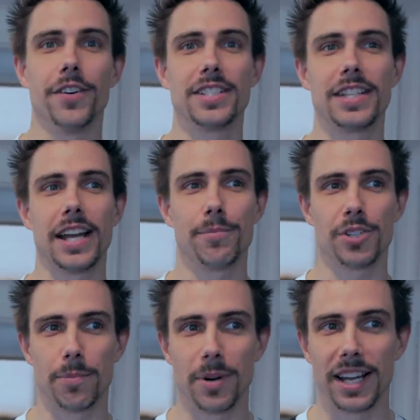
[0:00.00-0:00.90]
first time
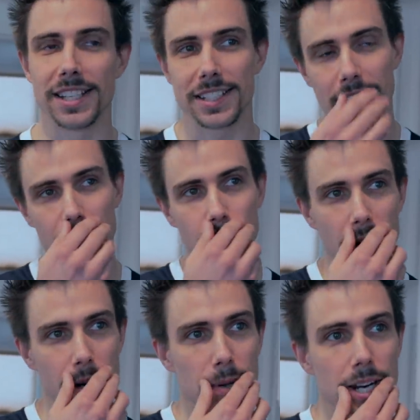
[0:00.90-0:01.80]
Sean Bryan decided to
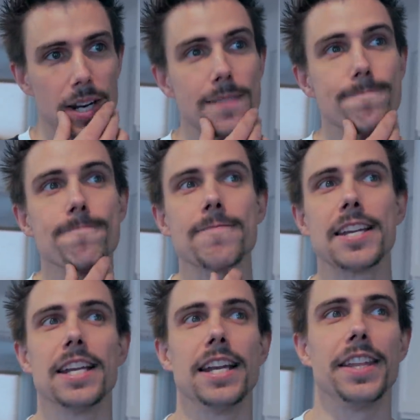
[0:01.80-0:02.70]
wear a beard,
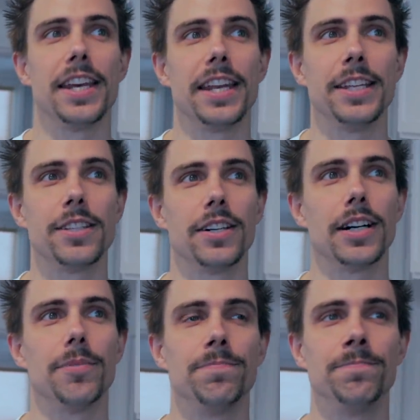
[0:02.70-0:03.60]
and then he
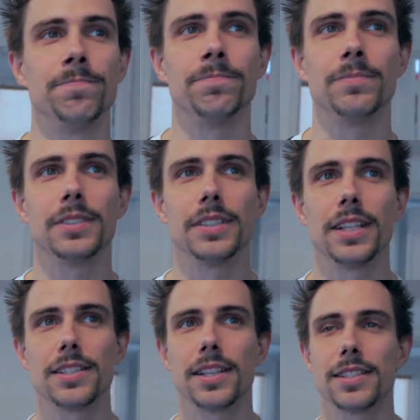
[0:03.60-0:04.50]
thought,
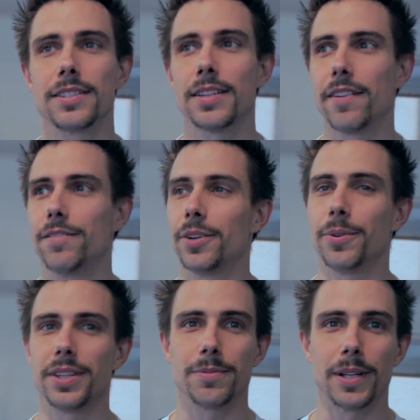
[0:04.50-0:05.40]
let's have fun
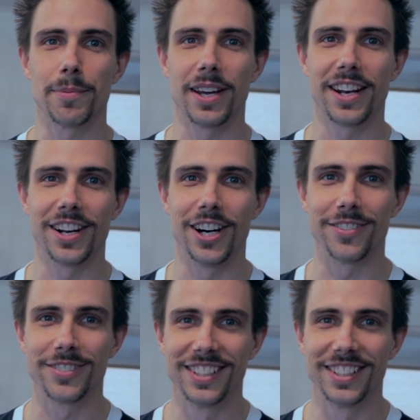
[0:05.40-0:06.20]
with this while I'm cutting it off.